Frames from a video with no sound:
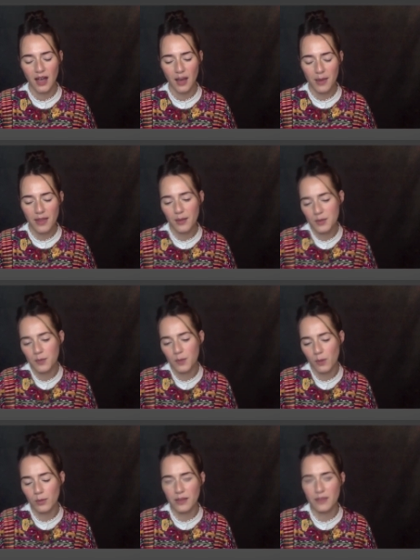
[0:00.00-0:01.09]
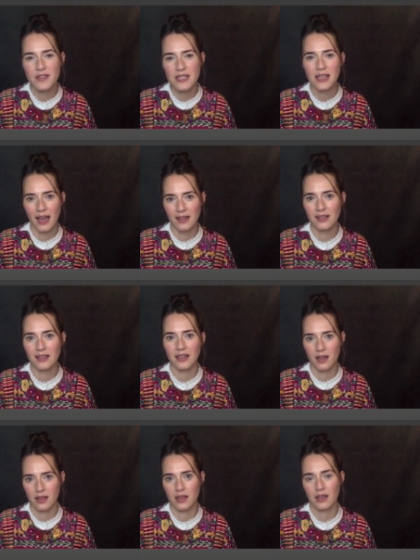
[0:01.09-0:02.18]
I mean, that was probably the physicality, I
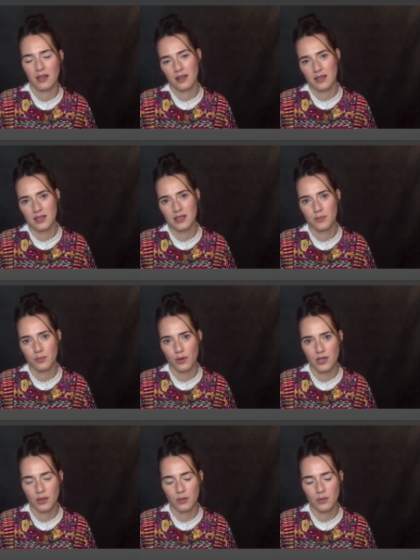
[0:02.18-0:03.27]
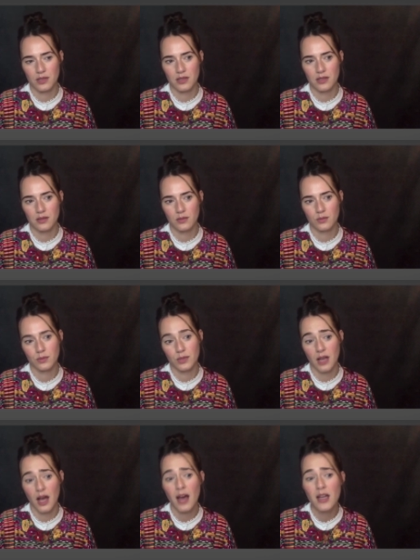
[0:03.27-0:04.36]
think, in this project was was the
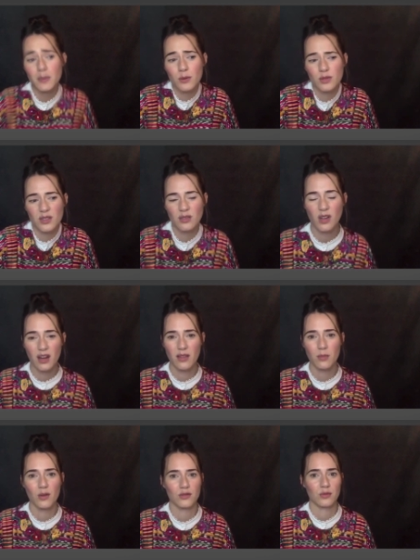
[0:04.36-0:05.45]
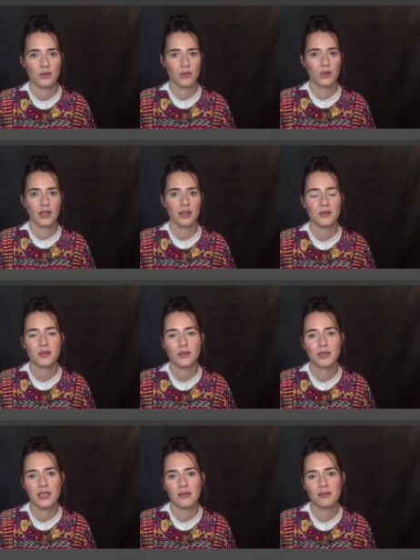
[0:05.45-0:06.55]
hardest, but also kind of the most rewarding. It was
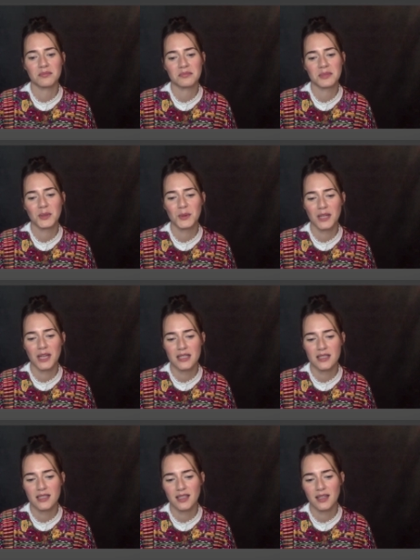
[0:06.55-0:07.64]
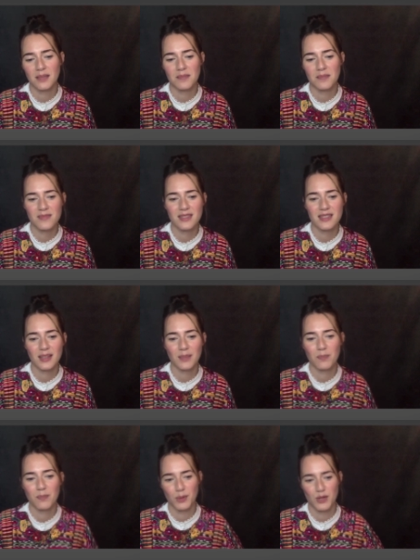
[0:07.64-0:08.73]
really cool to get to to
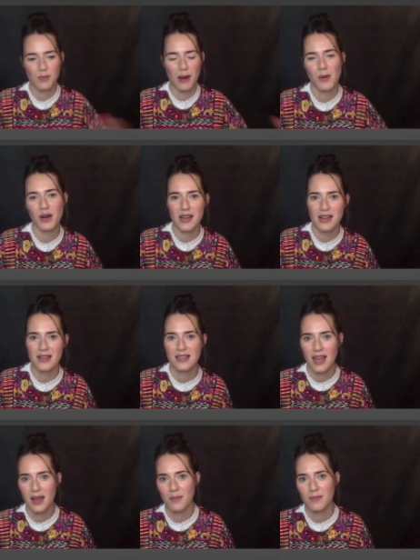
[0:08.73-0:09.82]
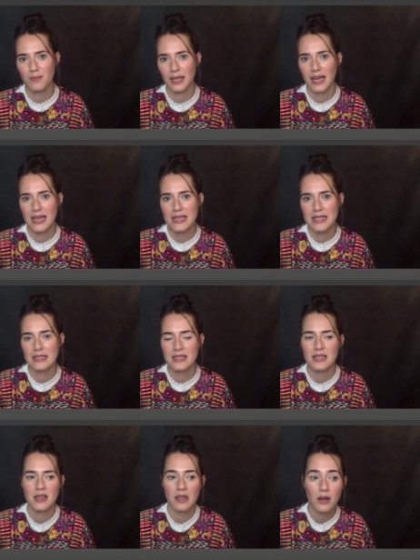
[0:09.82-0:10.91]
push my body to that place and to
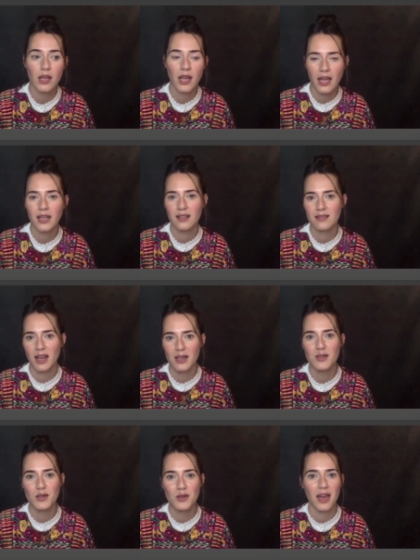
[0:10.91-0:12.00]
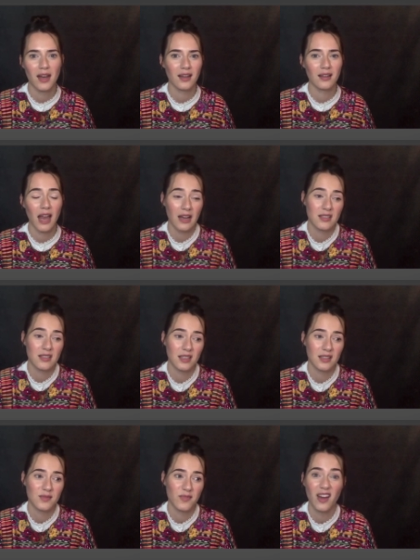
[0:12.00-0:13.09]
see that, oh yeah, I can I can do that, and actually
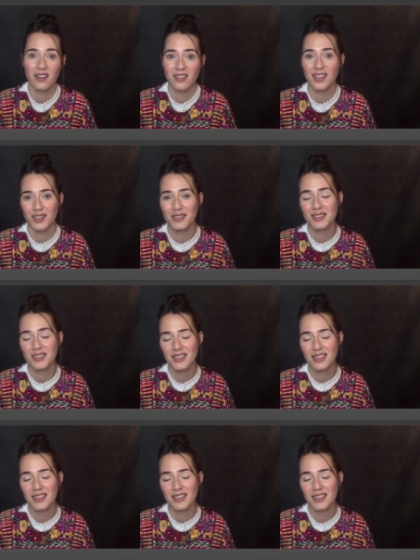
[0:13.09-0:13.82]
it's fun, you know.